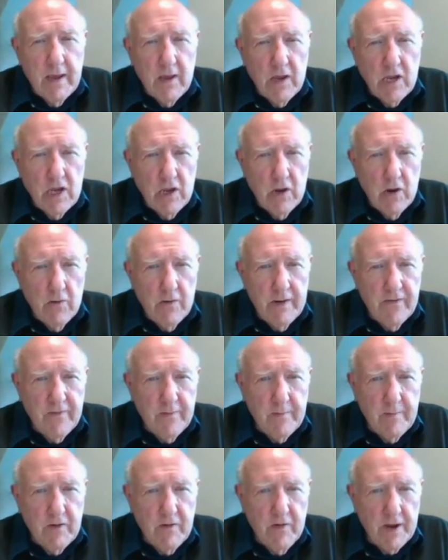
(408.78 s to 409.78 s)
at 8
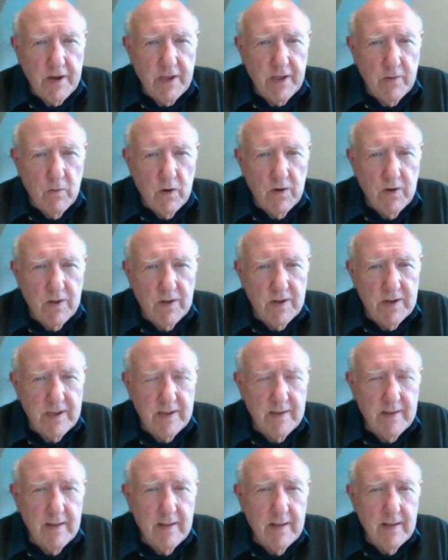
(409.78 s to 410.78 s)
p.m. UK
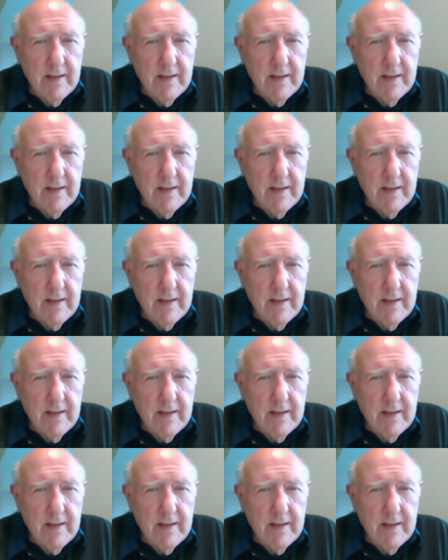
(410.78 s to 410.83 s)
time.